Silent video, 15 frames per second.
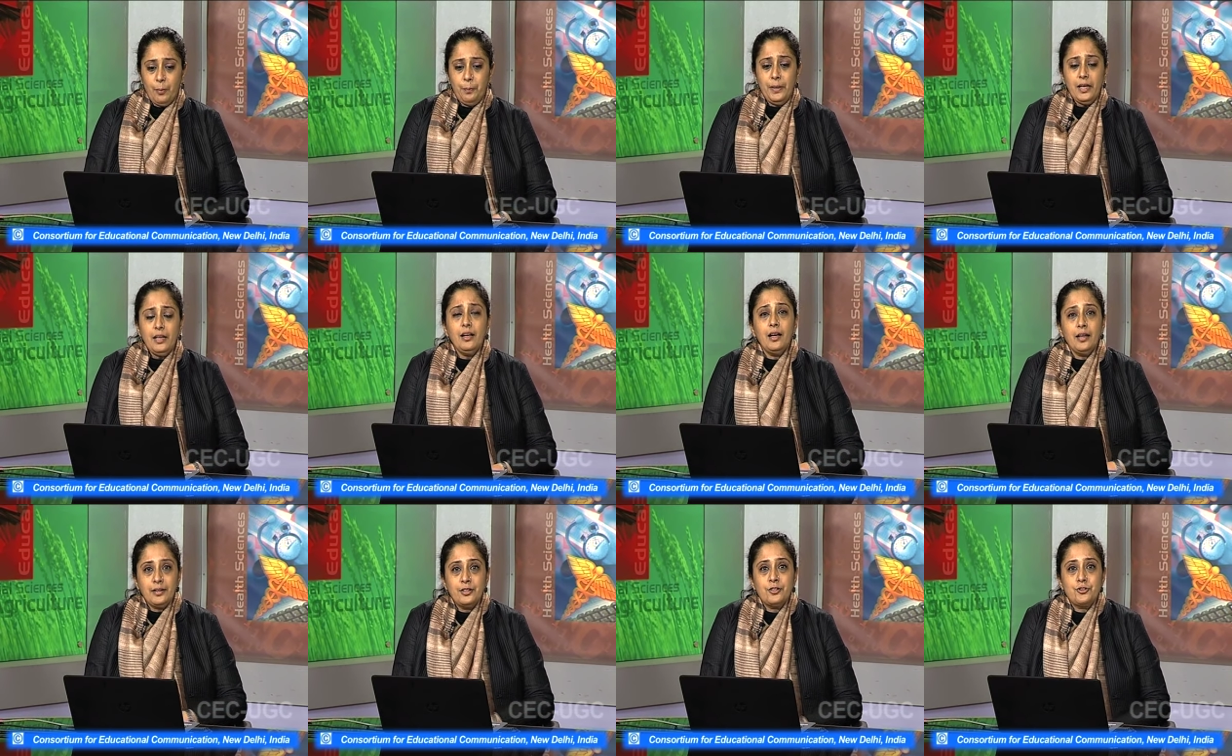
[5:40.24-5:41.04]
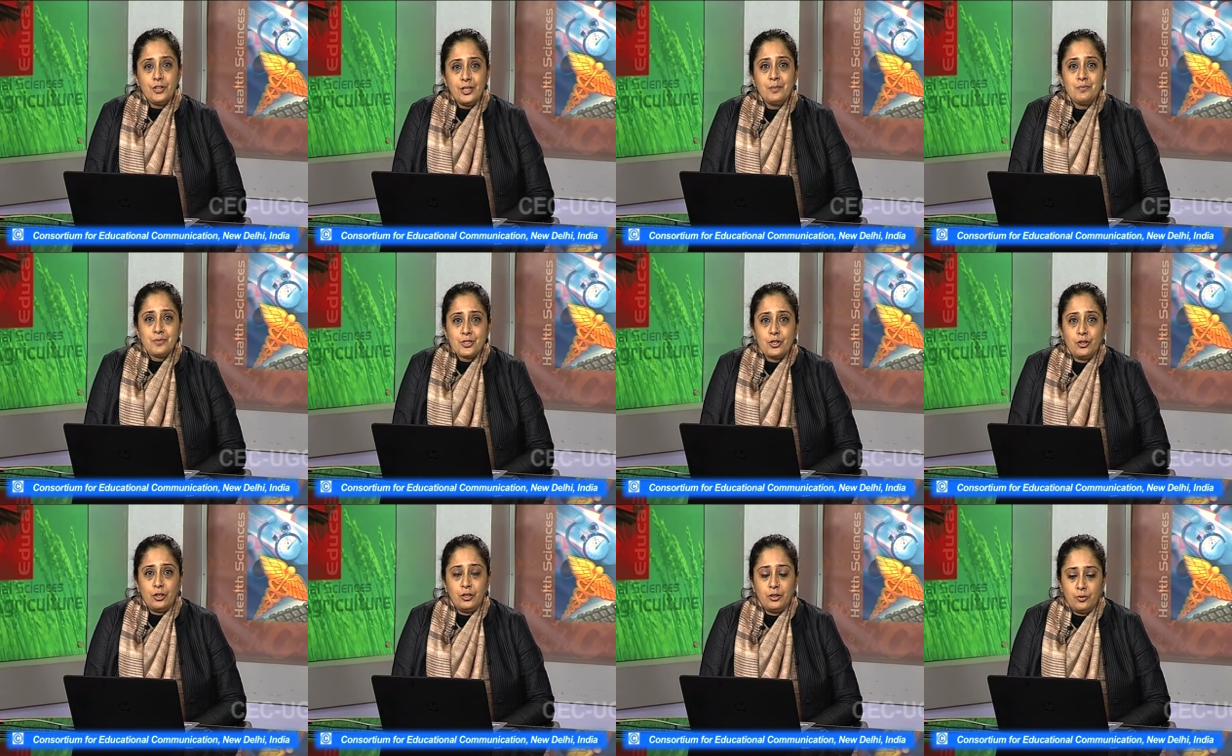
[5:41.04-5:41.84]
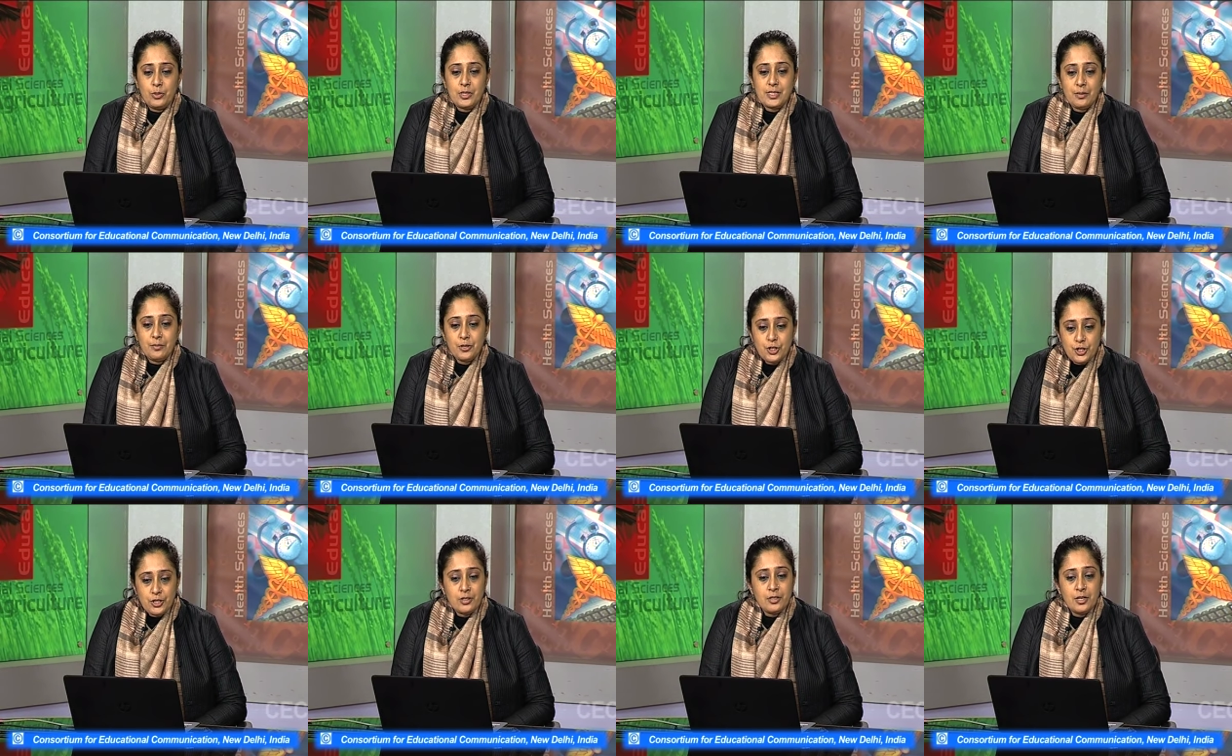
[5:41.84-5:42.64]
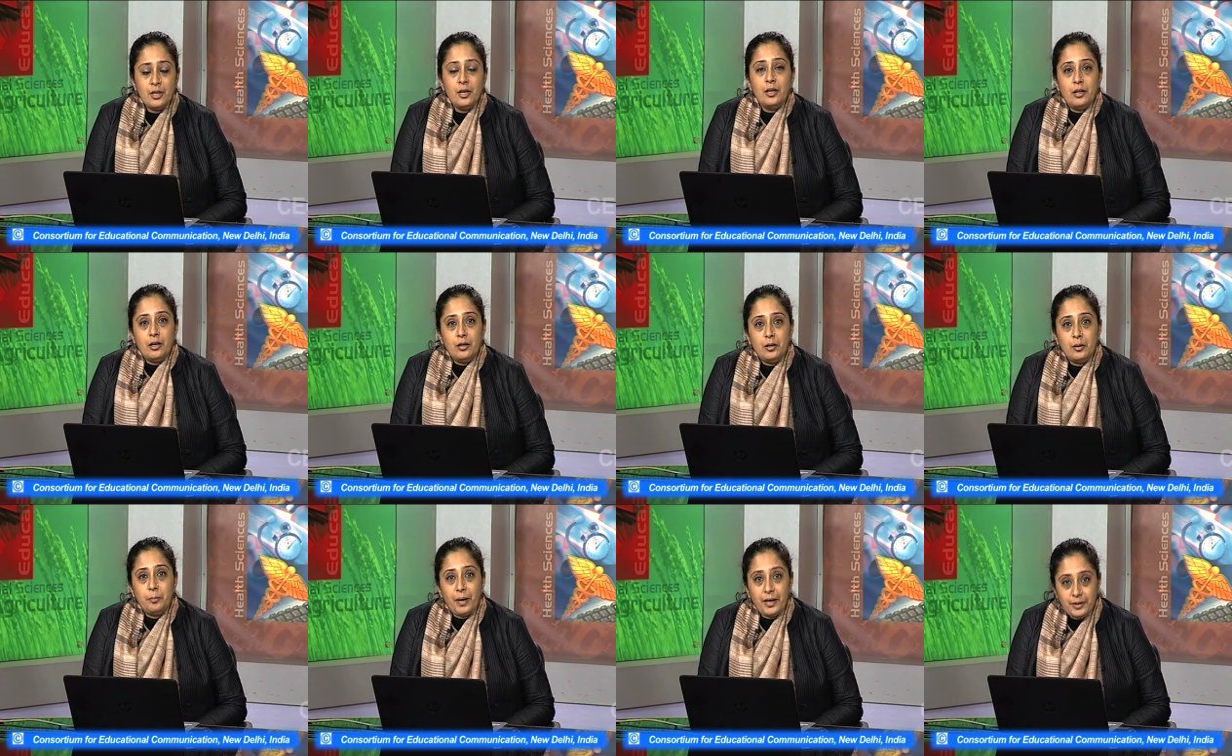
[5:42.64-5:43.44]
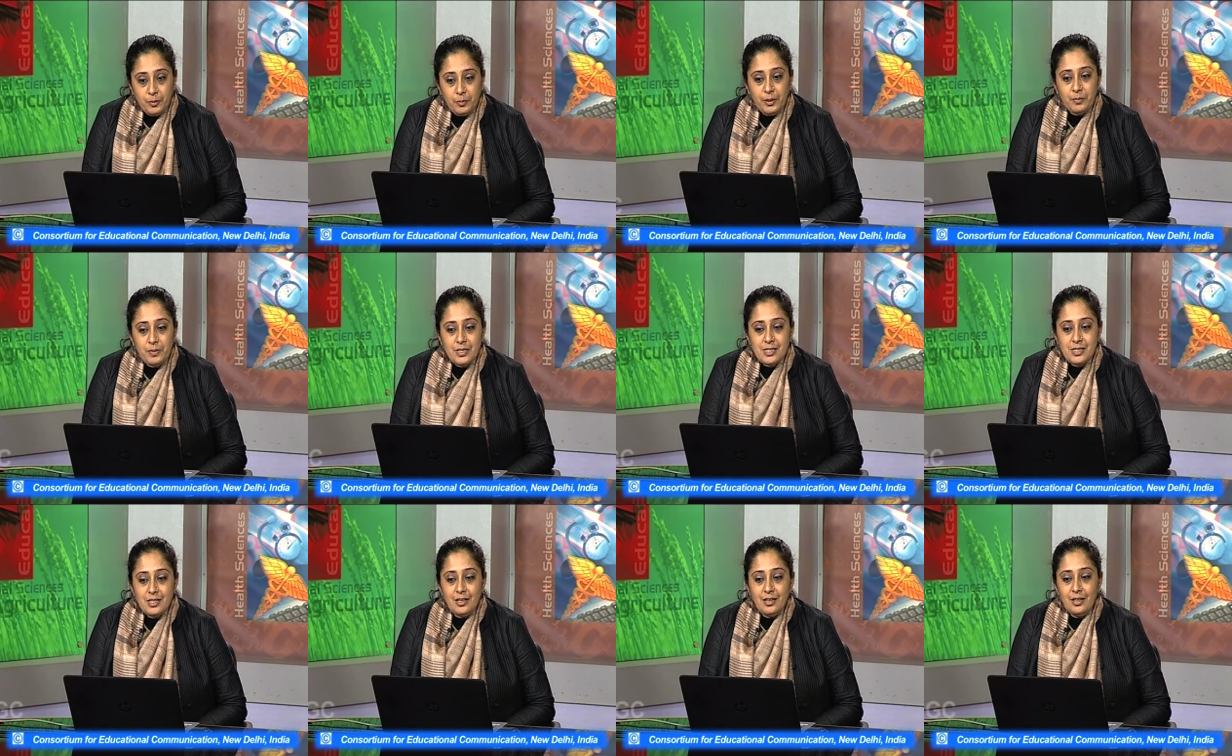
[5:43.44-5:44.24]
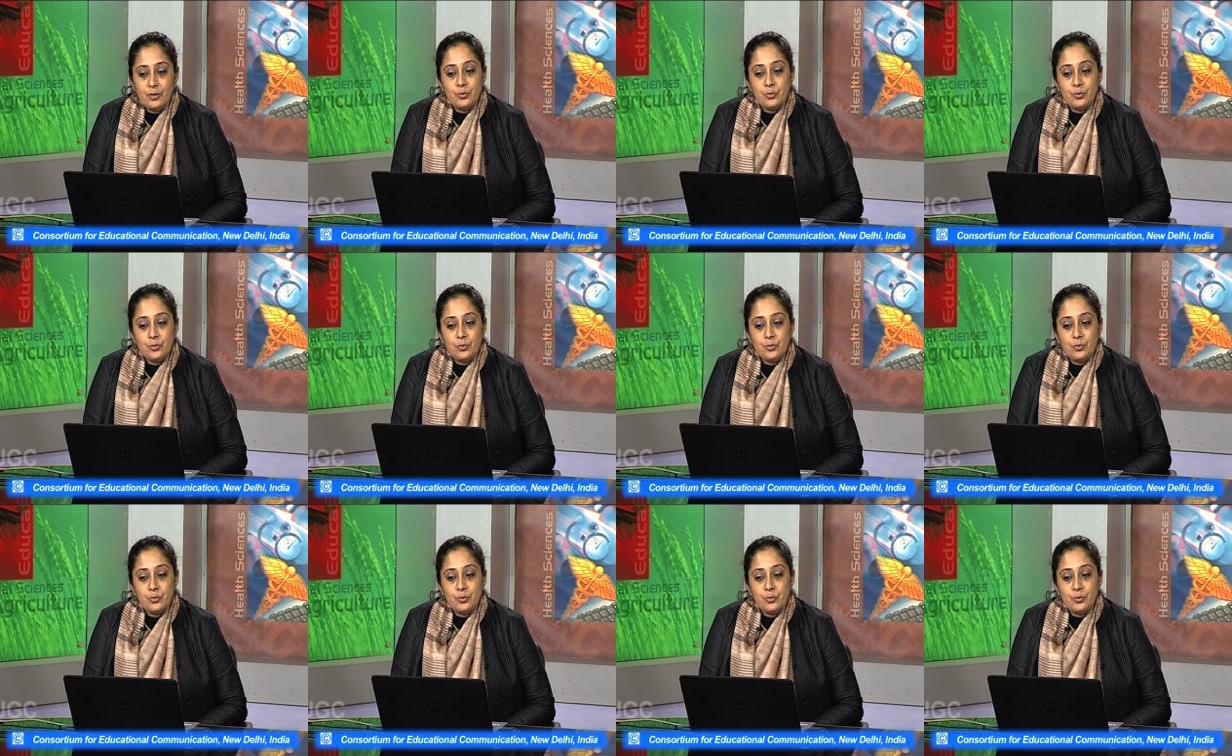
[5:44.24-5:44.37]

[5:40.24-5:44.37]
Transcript: a play like The Dreams uh, was commissioned uh, by the BBC.